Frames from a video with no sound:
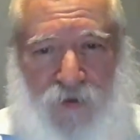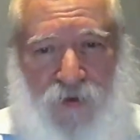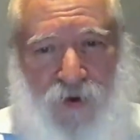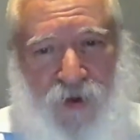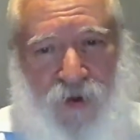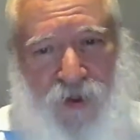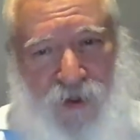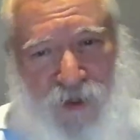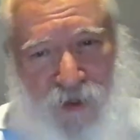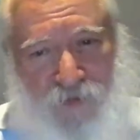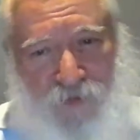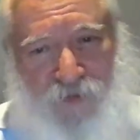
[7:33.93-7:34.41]

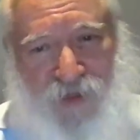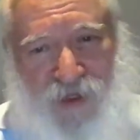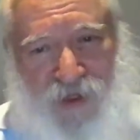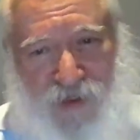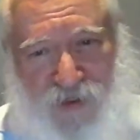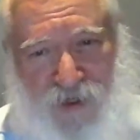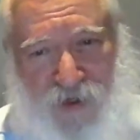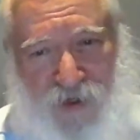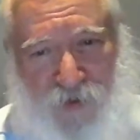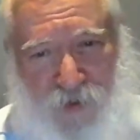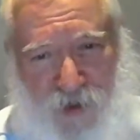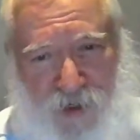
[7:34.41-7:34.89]
Well, that
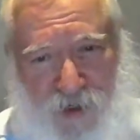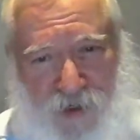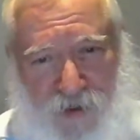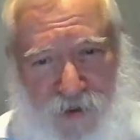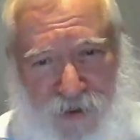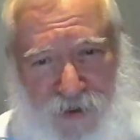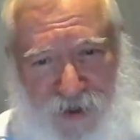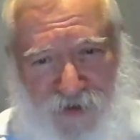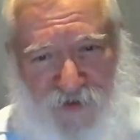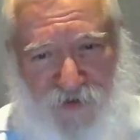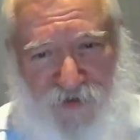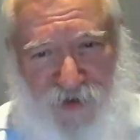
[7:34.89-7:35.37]
means that
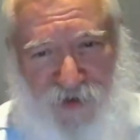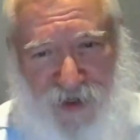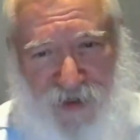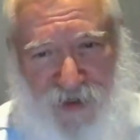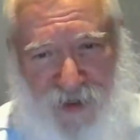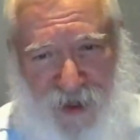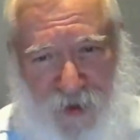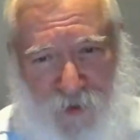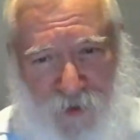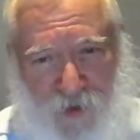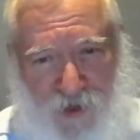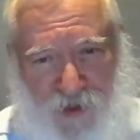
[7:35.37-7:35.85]
we're
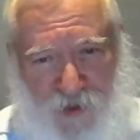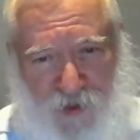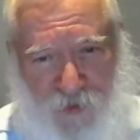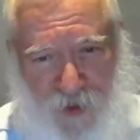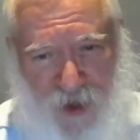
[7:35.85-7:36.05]
different and we're